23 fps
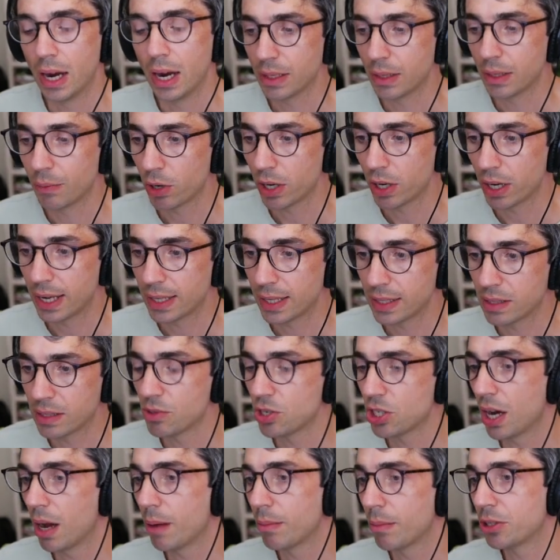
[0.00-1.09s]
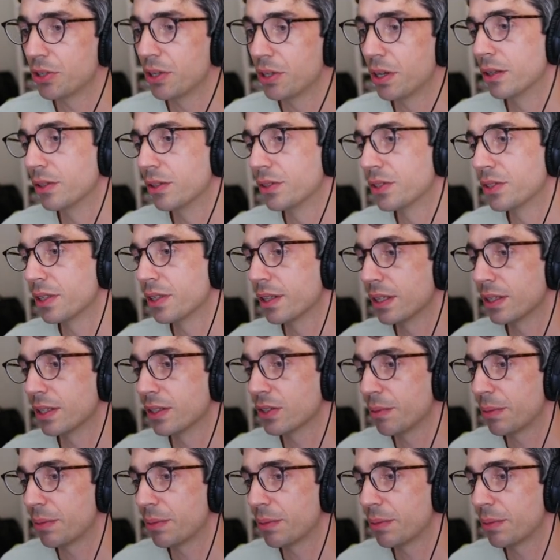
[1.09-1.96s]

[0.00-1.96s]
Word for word: And then we're gonna add some geometry nodes to this.